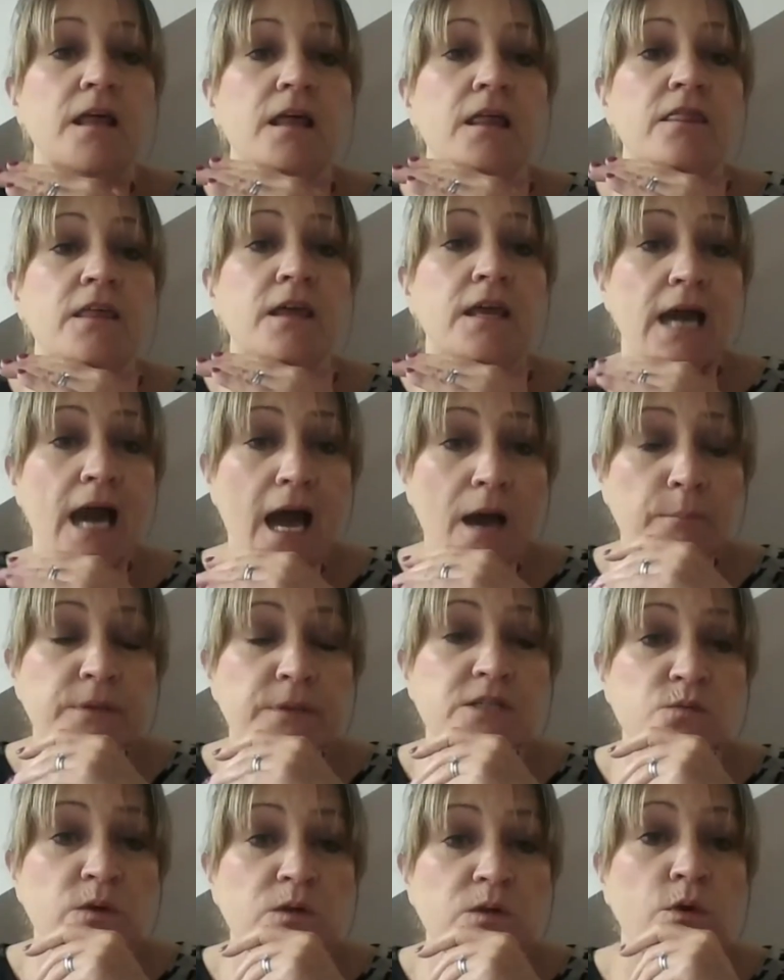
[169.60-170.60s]
The gap
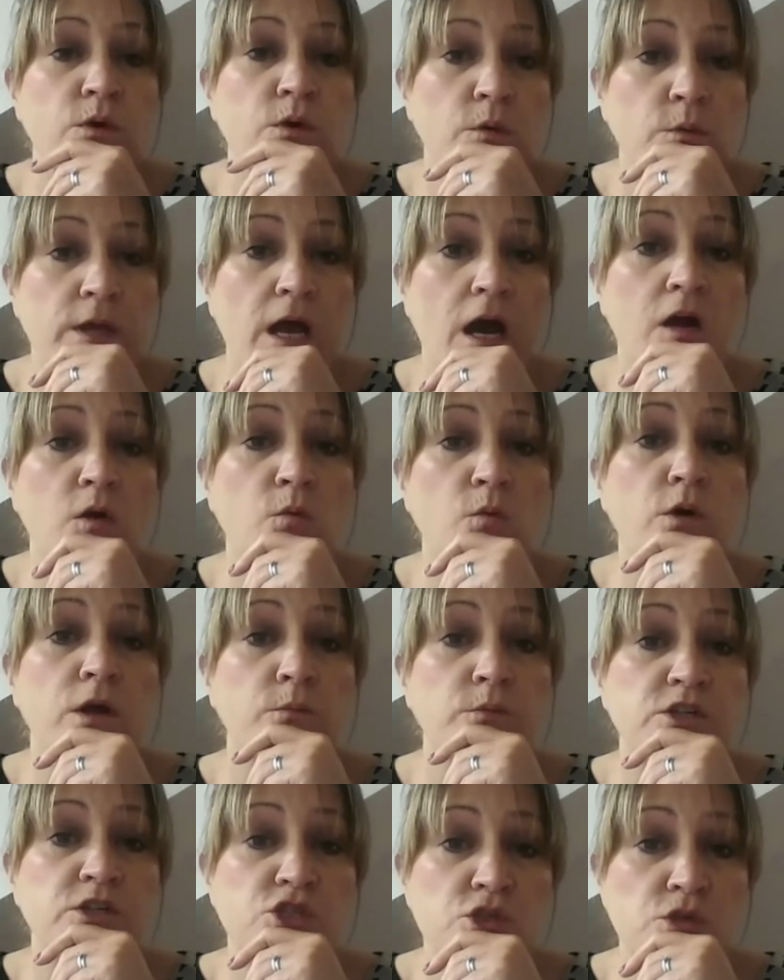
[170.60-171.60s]
between where we are and where
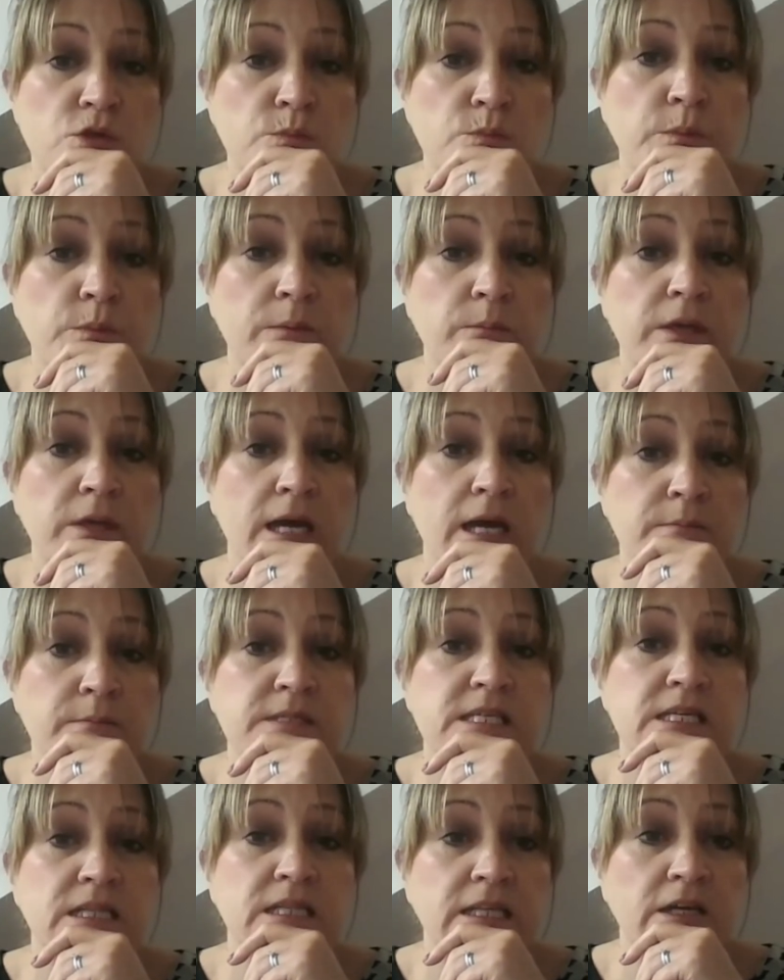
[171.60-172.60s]
we should be
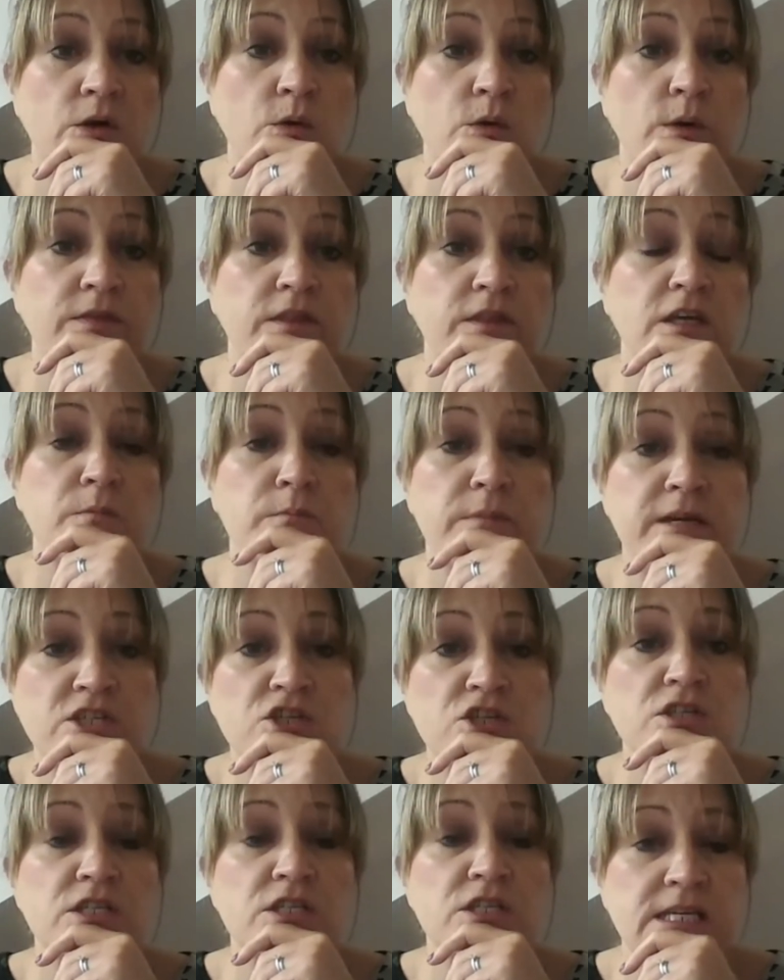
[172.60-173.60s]
becomes clear when the
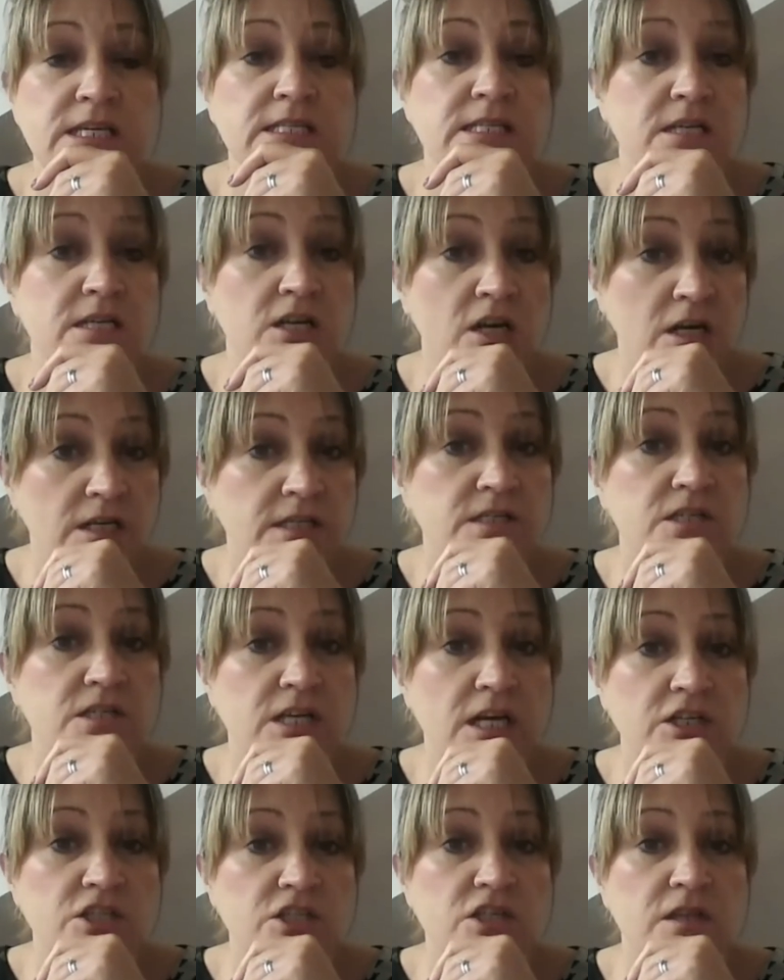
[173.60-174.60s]
Commissioner states in her
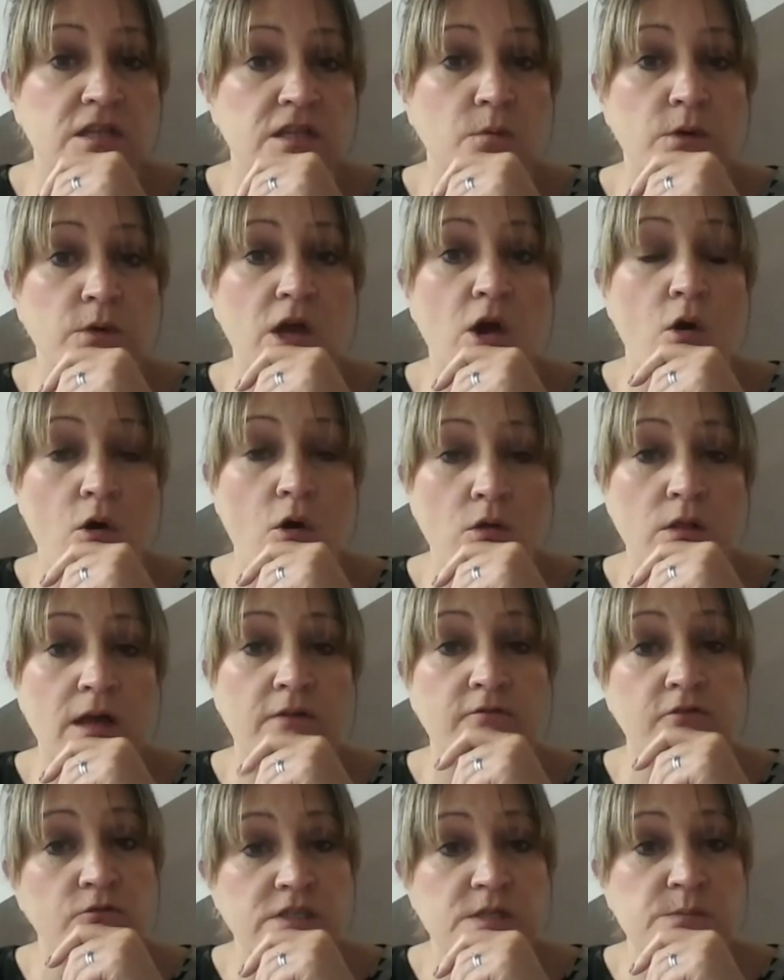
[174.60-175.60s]
introduction that we all
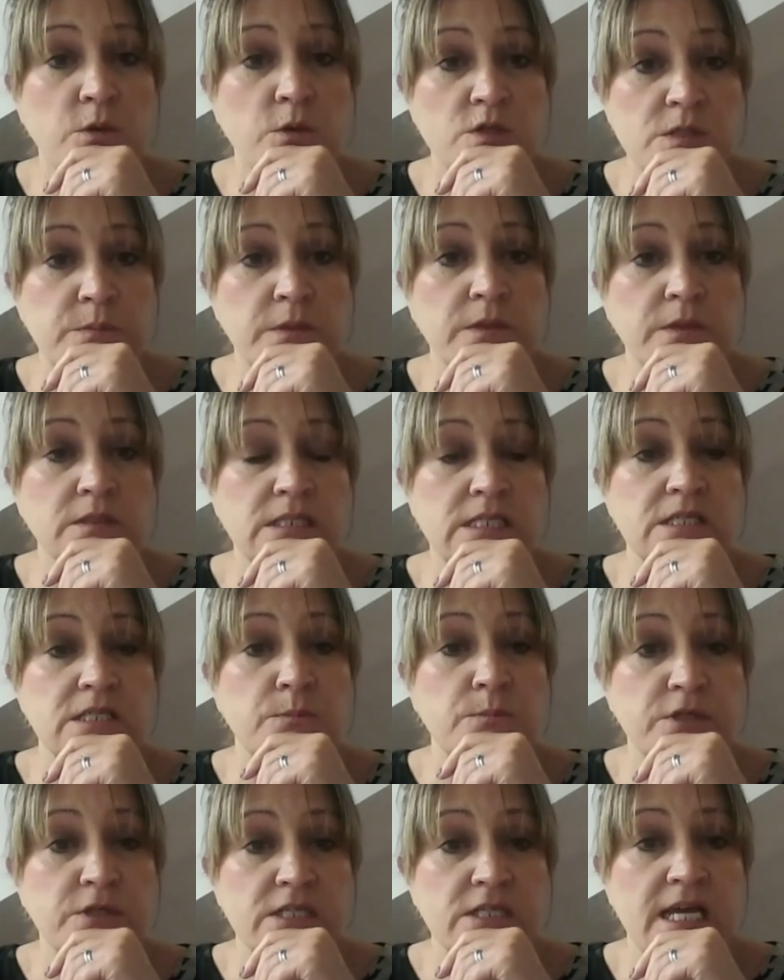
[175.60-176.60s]
have a responsibility to
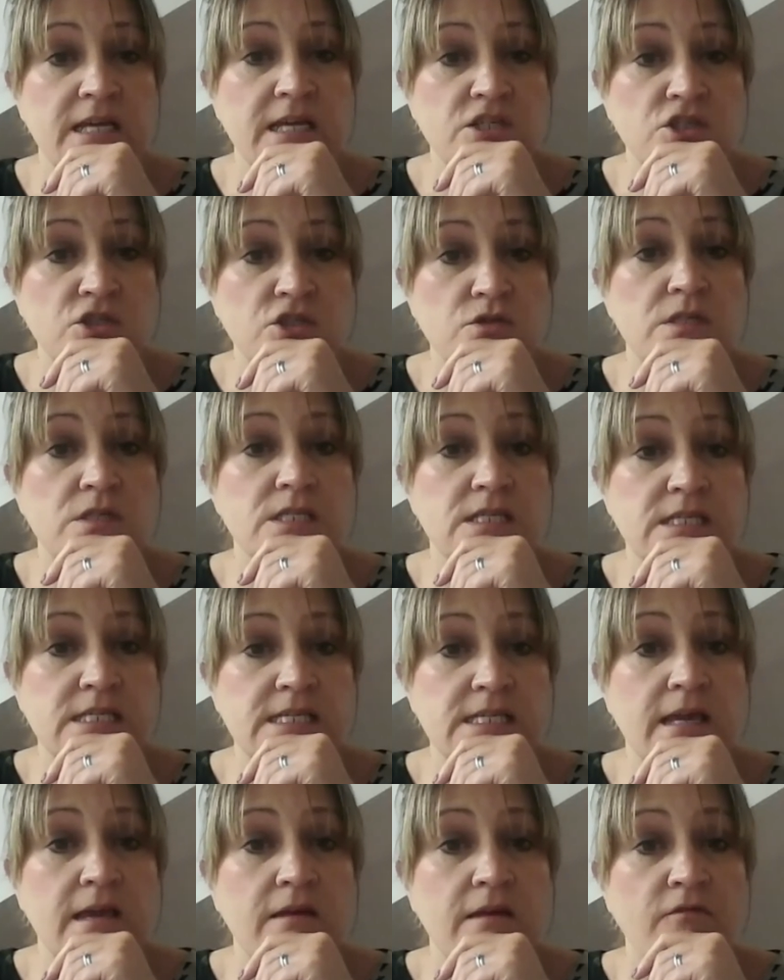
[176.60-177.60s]
protect students
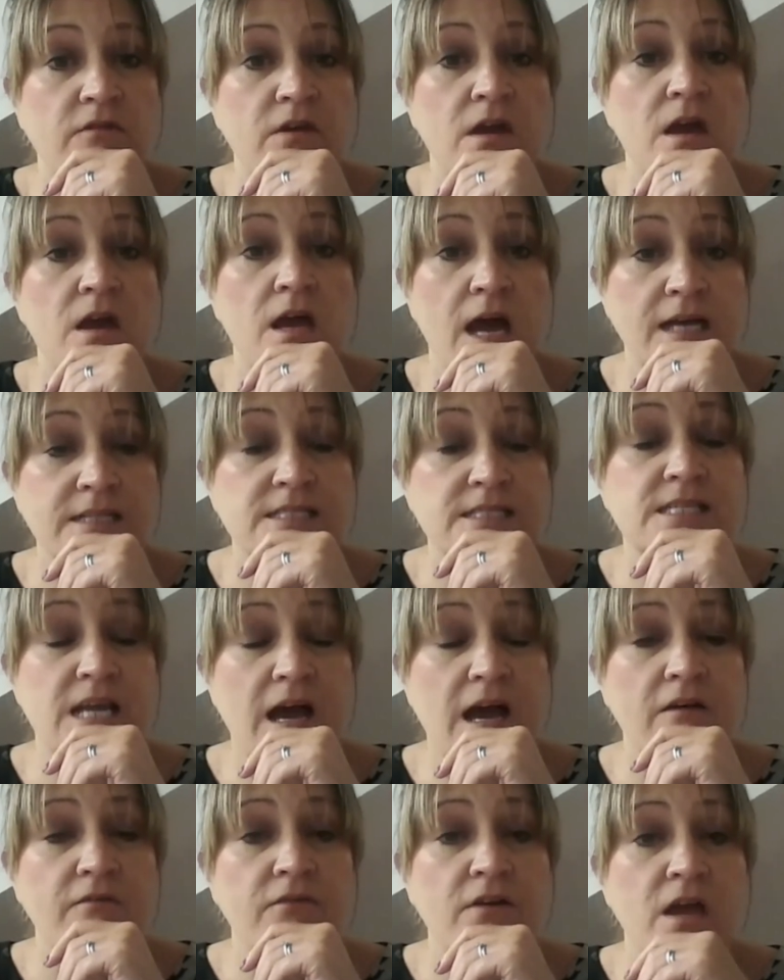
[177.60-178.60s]
and
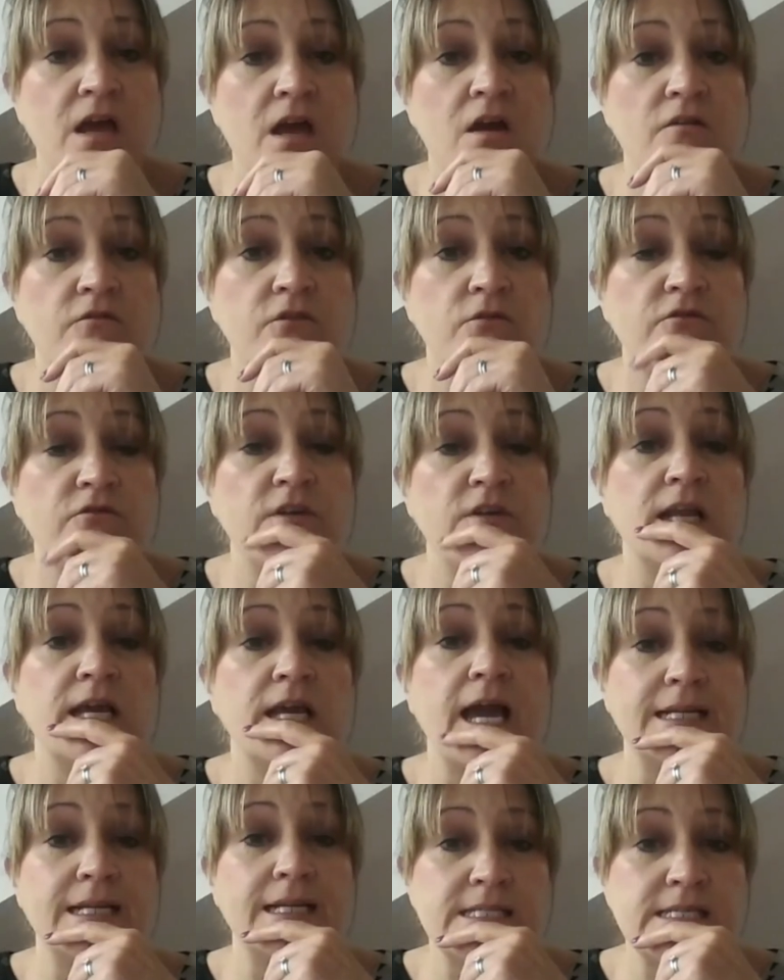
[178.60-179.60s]
staff from
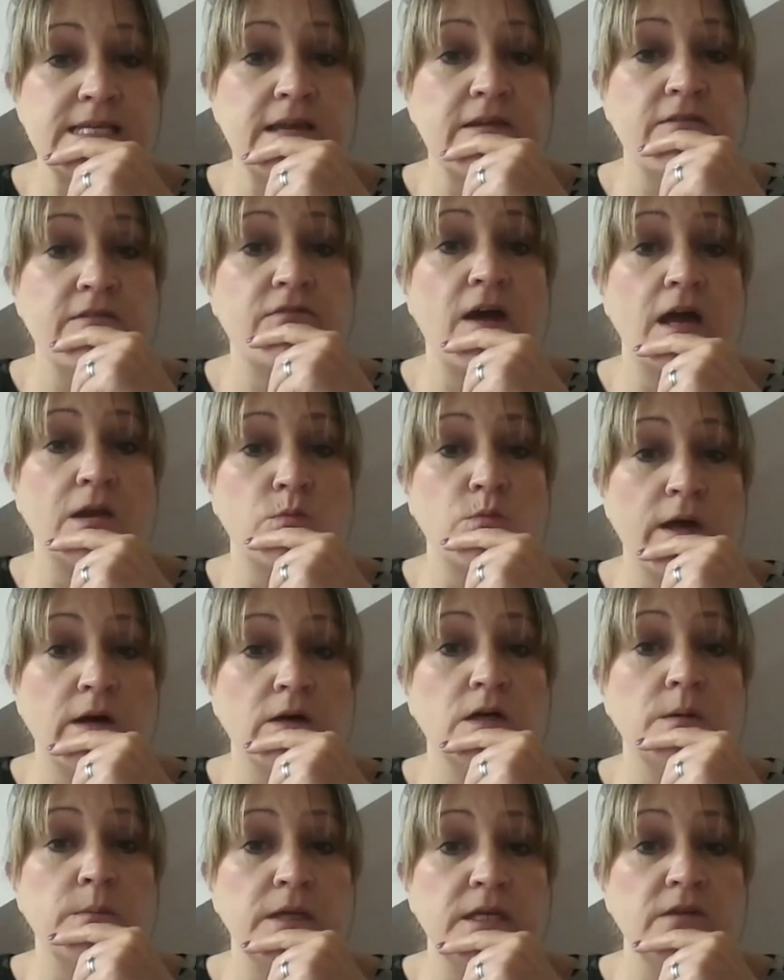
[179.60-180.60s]
feeling unsafe,
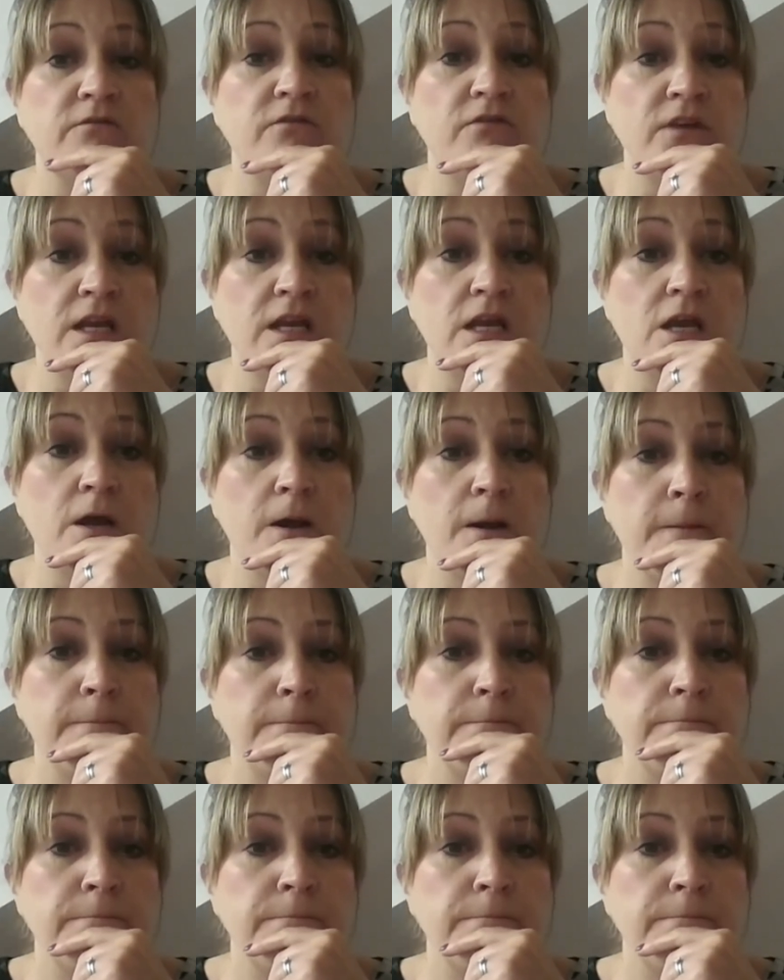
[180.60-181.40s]
unwelcome and inferior.